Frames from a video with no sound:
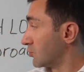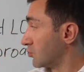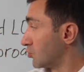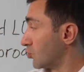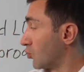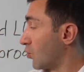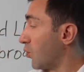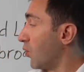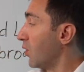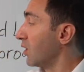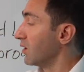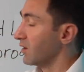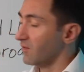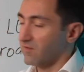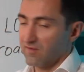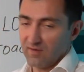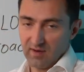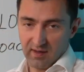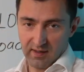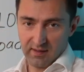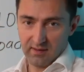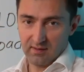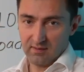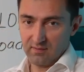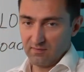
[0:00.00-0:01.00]
to
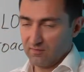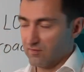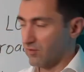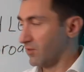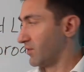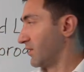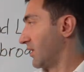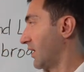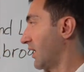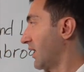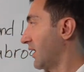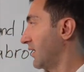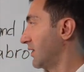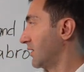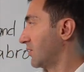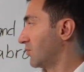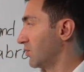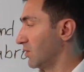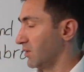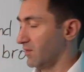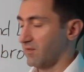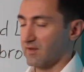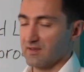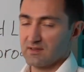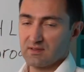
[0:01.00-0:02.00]
qualify for the highly
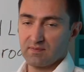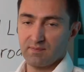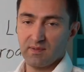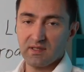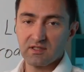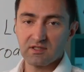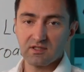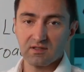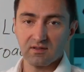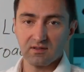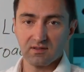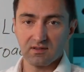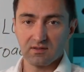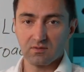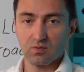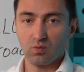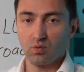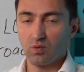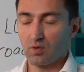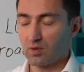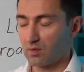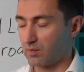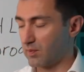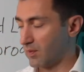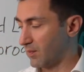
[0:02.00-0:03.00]
qualified specialist
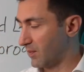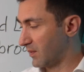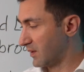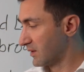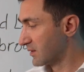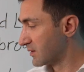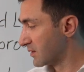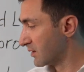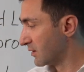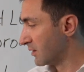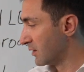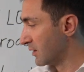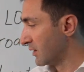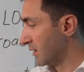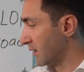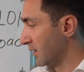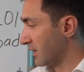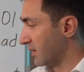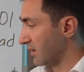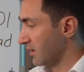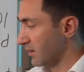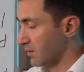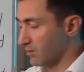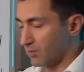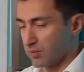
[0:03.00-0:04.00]
work permit,
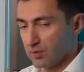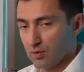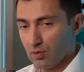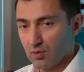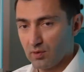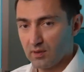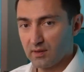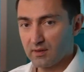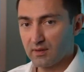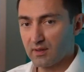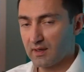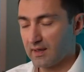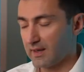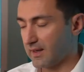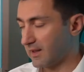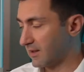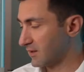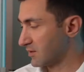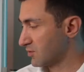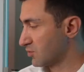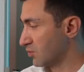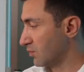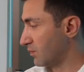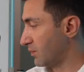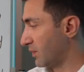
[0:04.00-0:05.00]
the employer
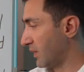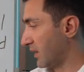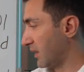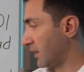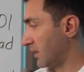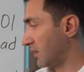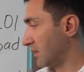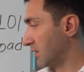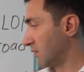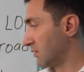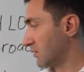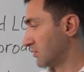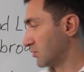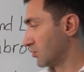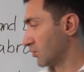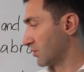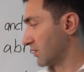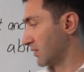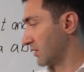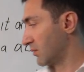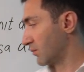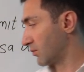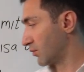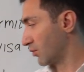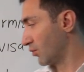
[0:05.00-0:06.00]
has to pay to
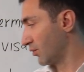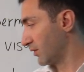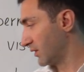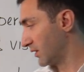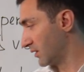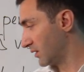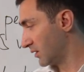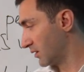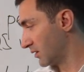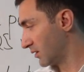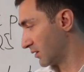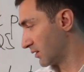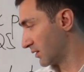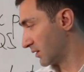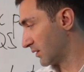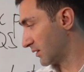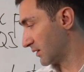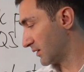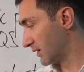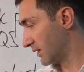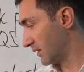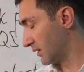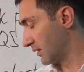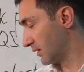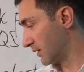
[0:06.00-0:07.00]
the employee
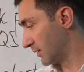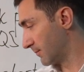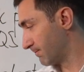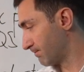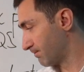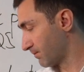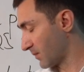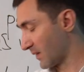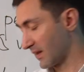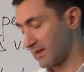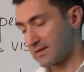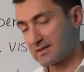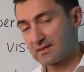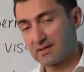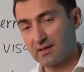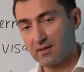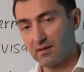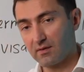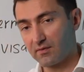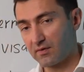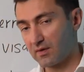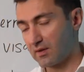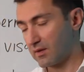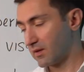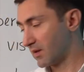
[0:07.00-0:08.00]
the
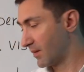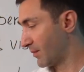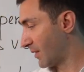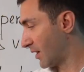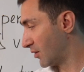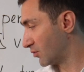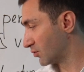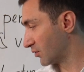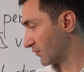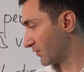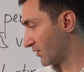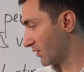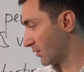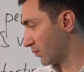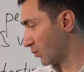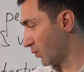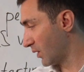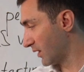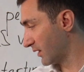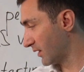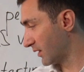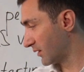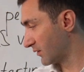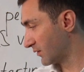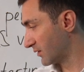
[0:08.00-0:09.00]
salary in the amount of
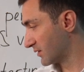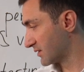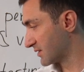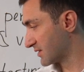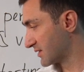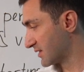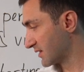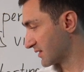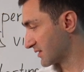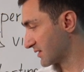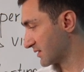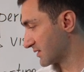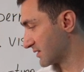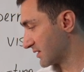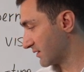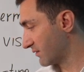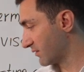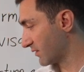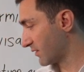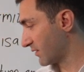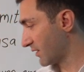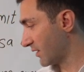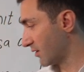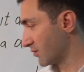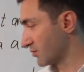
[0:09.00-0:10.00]

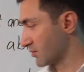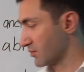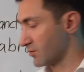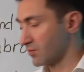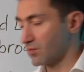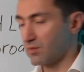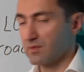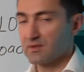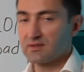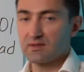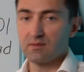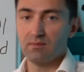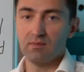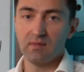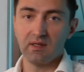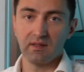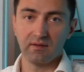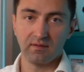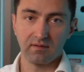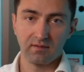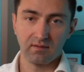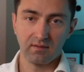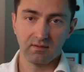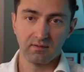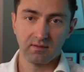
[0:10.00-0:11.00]
167,000 rubles a
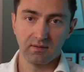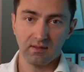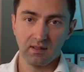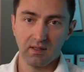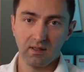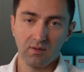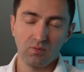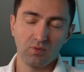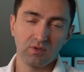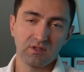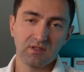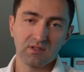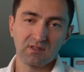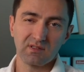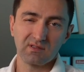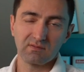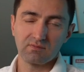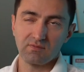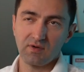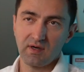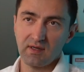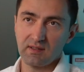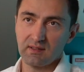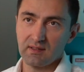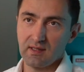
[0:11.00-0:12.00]
month, yeah, which is
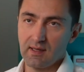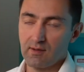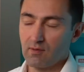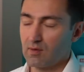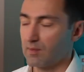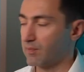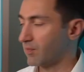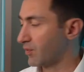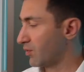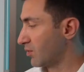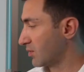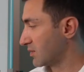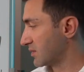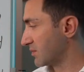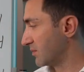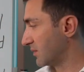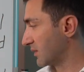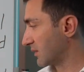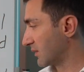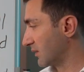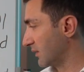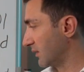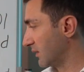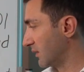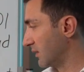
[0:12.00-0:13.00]
right now
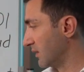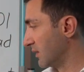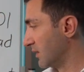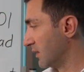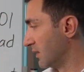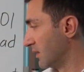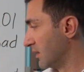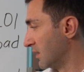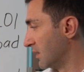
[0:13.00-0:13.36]
approximately